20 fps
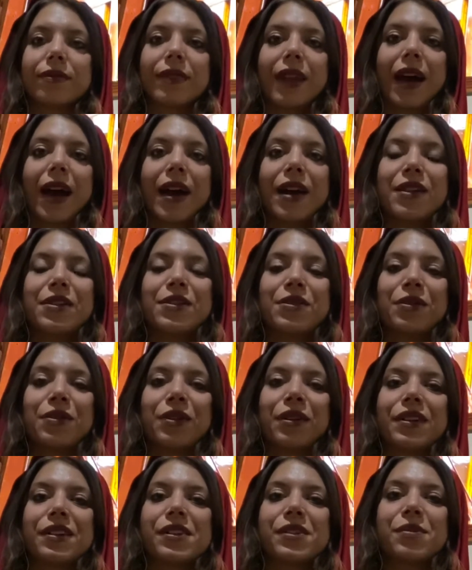Hi
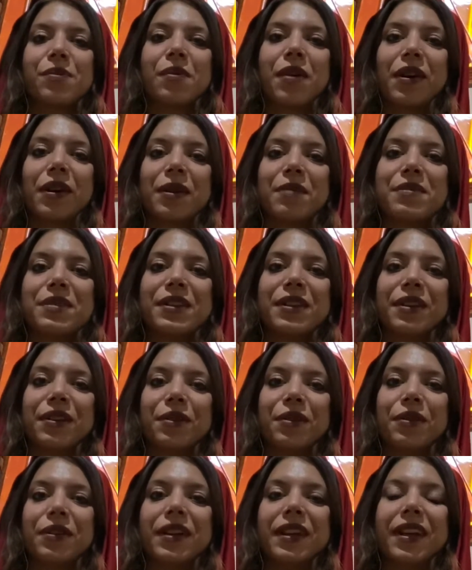Taurus, welcome to your
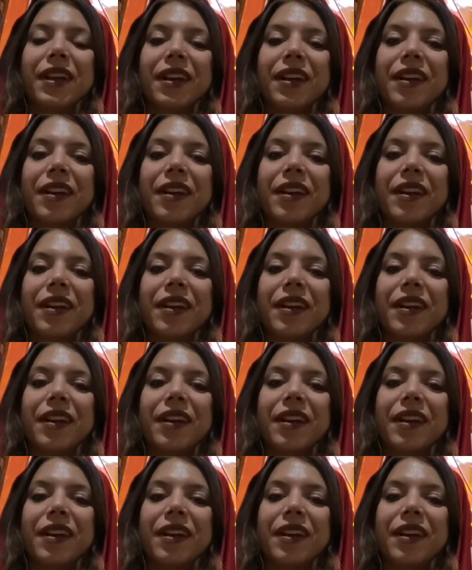reading.